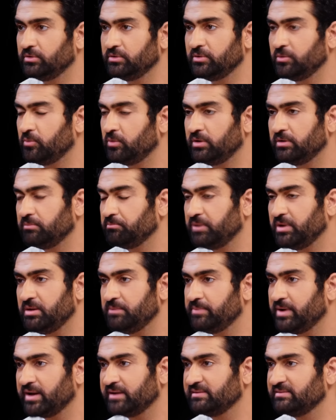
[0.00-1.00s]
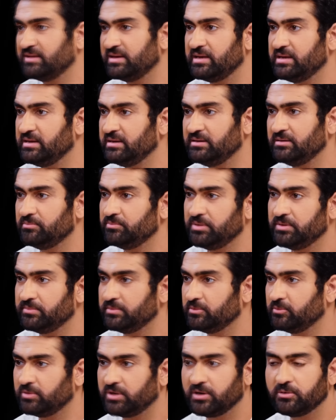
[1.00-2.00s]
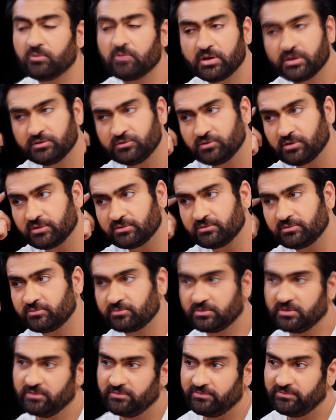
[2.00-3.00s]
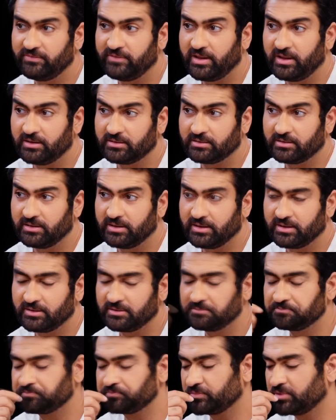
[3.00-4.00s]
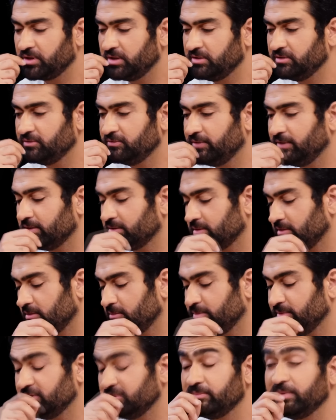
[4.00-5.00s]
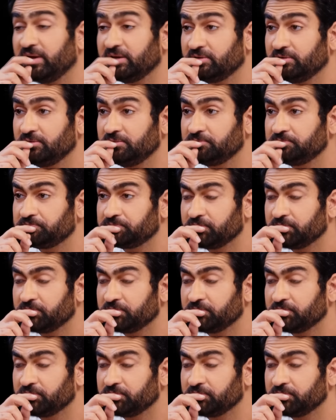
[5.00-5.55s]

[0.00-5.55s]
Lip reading: know, there weren't many Pakistani Indian people where I was, so I still felt like, I just felt a little bit special.